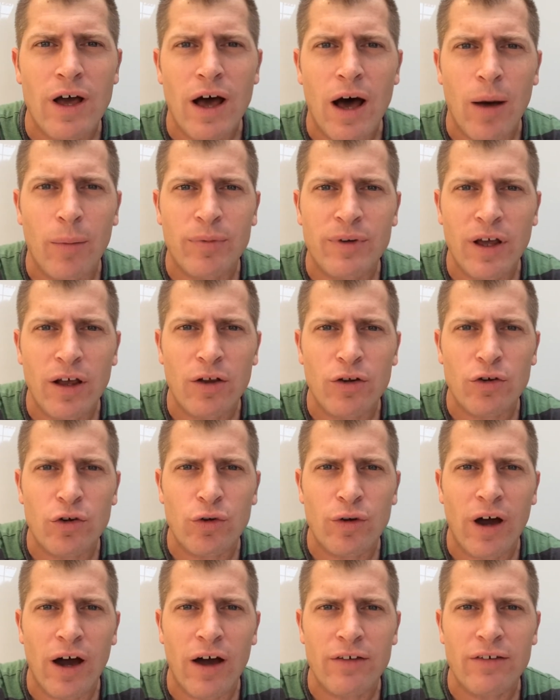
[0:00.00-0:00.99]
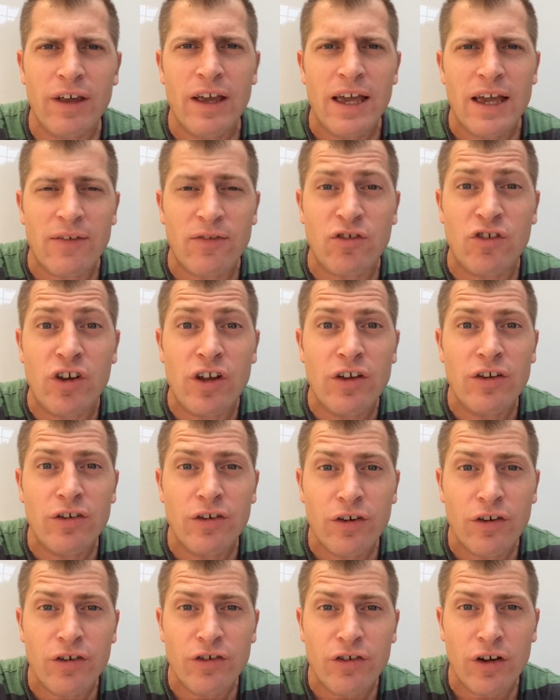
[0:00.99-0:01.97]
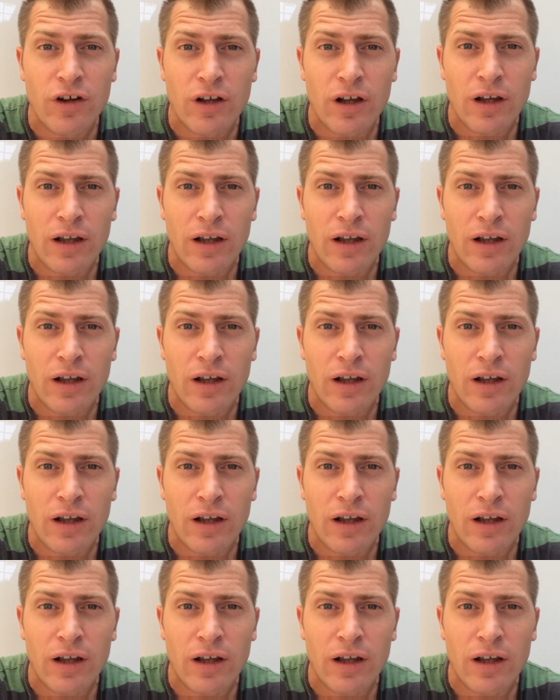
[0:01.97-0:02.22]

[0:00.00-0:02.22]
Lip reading: I'm telling you guys, if Jesus is still